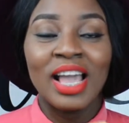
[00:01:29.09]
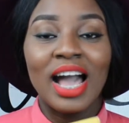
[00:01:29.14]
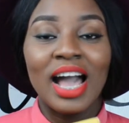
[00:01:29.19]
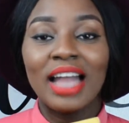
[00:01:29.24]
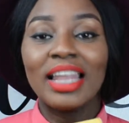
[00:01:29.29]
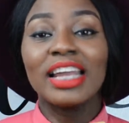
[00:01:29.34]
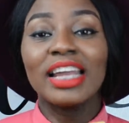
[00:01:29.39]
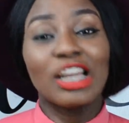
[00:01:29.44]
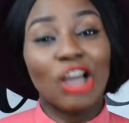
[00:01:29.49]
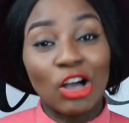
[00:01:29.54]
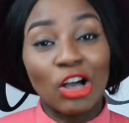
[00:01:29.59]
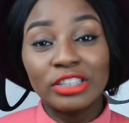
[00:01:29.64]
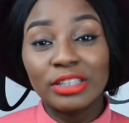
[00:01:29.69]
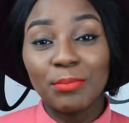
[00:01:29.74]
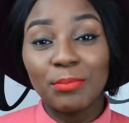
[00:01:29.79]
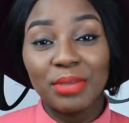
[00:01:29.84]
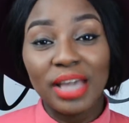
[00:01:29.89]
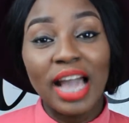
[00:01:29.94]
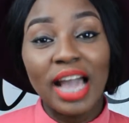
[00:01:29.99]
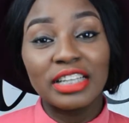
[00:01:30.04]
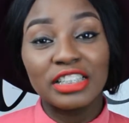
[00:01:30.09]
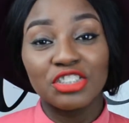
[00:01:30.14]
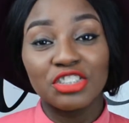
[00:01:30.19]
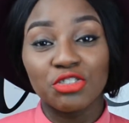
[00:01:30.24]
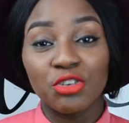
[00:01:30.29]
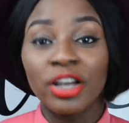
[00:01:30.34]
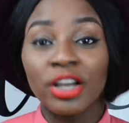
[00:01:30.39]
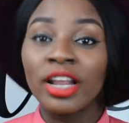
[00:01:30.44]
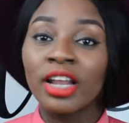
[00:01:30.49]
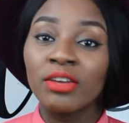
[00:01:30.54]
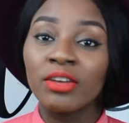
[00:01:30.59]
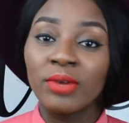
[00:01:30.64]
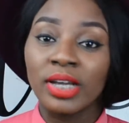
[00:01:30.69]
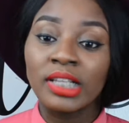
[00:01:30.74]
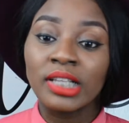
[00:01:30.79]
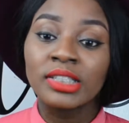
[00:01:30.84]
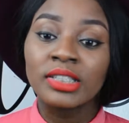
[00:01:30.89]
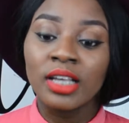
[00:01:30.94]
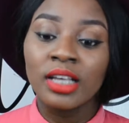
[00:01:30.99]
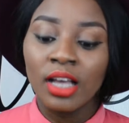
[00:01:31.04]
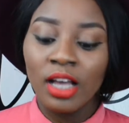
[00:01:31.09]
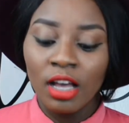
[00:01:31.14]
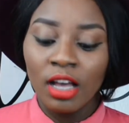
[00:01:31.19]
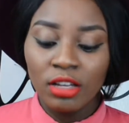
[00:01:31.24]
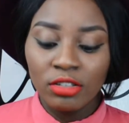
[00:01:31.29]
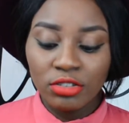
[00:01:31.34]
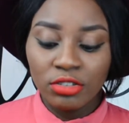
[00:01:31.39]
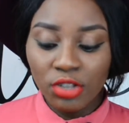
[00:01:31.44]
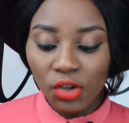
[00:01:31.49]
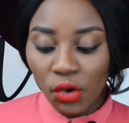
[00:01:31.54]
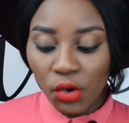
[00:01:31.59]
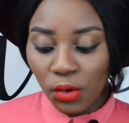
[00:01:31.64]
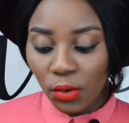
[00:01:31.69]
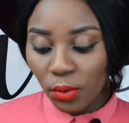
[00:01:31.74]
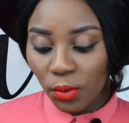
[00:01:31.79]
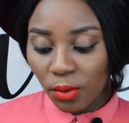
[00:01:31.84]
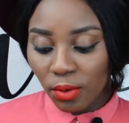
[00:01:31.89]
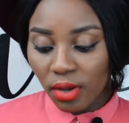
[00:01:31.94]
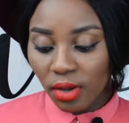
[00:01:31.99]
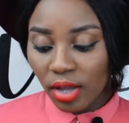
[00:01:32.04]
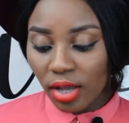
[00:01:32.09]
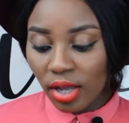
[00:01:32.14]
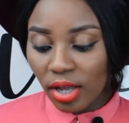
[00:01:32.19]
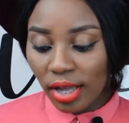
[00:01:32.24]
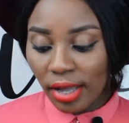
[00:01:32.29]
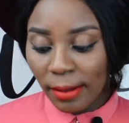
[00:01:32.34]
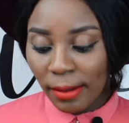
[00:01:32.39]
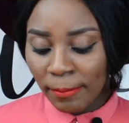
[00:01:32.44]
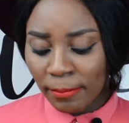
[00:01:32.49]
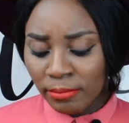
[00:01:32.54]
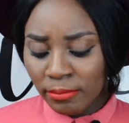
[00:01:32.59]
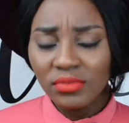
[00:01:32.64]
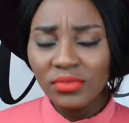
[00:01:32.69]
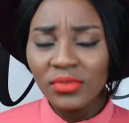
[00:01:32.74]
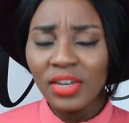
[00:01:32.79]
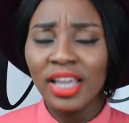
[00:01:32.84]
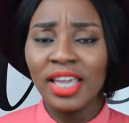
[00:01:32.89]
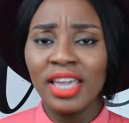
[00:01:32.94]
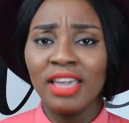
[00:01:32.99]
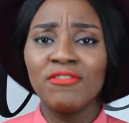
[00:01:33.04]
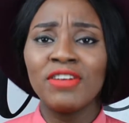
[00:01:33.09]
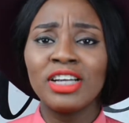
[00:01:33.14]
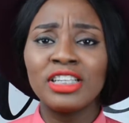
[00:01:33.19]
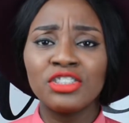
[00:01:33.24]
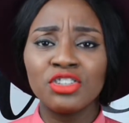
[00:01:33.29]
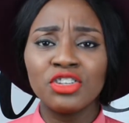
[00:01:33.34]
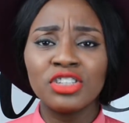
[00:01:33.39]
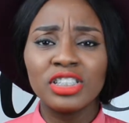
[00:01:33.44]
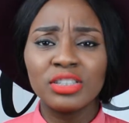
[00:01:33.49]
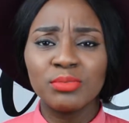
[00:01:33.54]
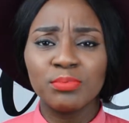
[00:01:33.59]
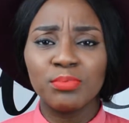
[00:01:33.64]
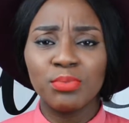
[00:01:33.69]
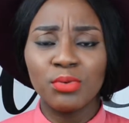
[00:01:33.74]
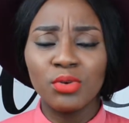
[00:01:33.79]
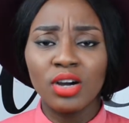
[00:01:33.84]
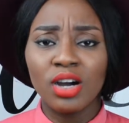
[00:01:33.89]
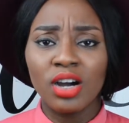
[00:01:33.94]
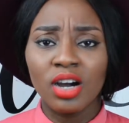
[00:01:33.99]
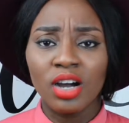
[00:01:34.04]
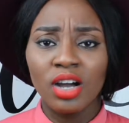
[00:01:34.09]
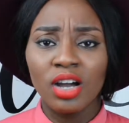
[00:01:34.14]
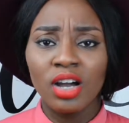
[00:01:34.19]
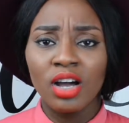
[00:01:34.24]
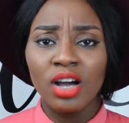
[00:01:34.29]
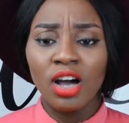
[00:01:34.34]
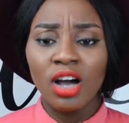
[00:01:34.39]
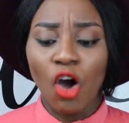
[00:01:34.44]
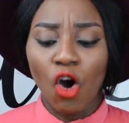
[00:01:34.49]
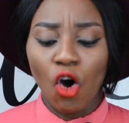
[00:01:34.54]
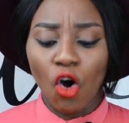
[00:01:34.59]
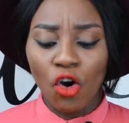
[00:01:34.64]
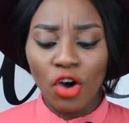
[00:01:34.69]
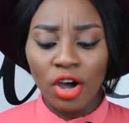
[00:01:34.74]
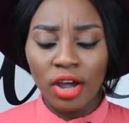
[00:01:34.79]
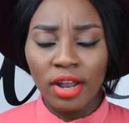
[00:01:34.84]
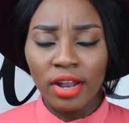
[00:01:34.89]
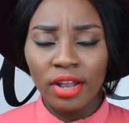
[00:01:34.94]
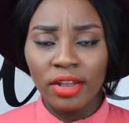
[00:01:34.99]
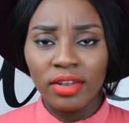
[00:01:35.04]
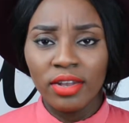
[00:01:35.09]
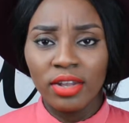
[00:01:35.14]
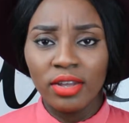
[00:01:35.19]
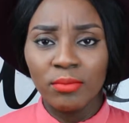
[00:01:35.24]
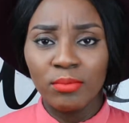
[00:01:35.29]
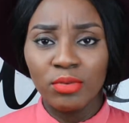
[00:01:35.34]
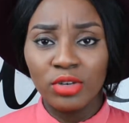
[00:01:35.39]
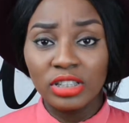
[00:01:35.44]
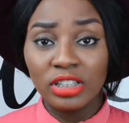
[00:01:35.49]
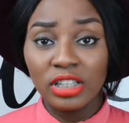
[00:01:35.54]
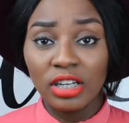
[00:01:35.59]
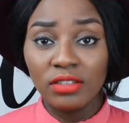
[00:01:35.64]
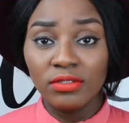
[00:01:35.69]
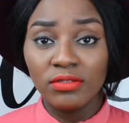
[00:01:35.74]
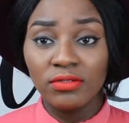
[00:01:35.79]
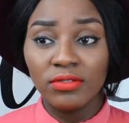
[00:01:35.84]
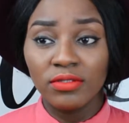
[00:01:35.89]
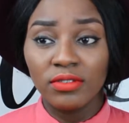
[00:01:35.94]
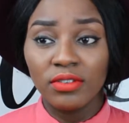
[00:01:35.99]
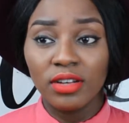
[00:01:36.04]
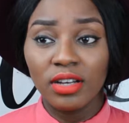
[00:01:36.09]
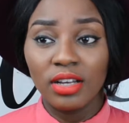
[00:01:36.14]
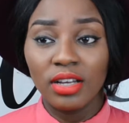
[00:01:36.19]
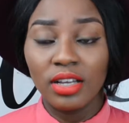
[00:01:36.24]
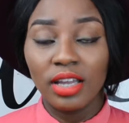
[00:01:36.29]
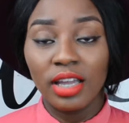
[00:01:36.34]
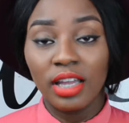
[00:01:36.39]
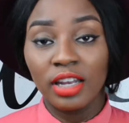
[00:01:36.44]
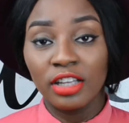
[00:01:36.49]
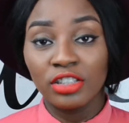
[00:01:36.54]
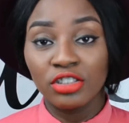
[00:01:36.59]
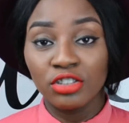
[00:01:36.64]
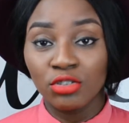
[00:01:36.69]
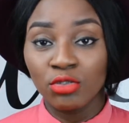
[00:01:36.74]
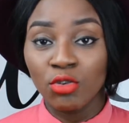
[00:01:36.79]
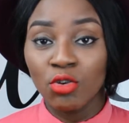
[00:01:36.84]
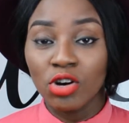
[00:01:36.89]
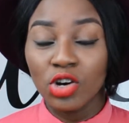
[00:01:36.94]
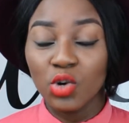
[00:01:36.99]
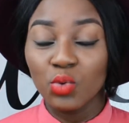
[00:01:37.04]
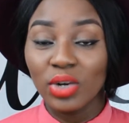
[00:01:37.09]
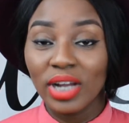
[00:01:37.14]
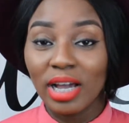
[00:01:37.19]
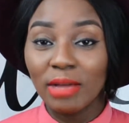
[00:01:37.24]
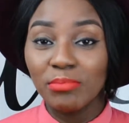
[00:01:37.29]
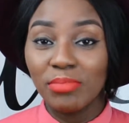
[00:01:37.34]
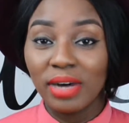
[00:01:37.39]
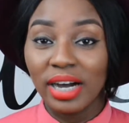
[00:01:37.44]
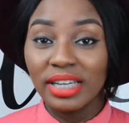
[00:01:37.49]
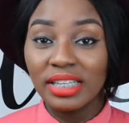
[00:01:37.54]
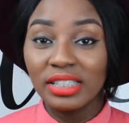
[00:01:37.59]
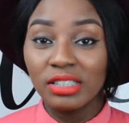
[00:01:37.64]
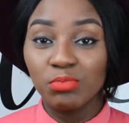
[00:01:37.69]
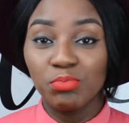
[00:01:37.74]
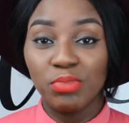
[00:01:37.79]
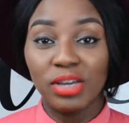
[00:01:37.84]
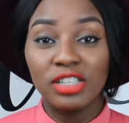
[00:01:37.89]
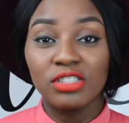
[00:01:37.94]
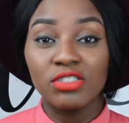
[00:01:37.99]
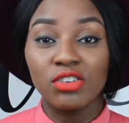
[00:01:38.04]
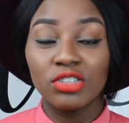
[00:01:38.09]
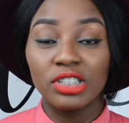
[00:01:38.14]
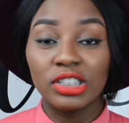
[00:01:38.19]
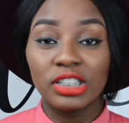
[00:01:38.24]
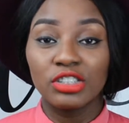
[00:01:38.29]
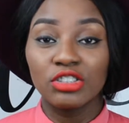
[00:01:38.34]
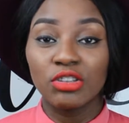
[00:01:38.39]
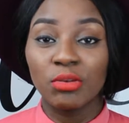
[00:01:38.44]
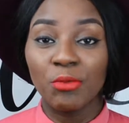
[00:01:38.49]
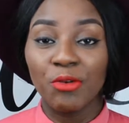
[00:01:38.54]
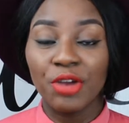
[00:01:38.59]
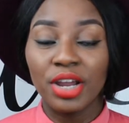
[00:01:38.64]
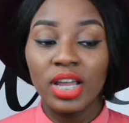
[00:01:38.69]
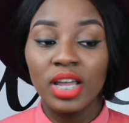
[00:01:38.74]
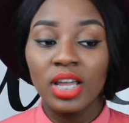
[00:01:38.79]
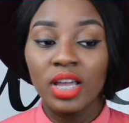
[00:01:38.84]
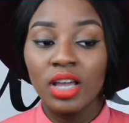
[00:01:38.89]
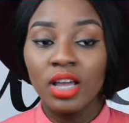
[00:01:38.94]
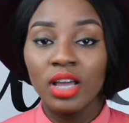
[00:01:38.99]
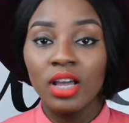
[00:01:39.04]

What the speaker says: I like the concept behind the drawing anyways. So if I saw this book on a bookshelf in a store, would I buy it based on the summary?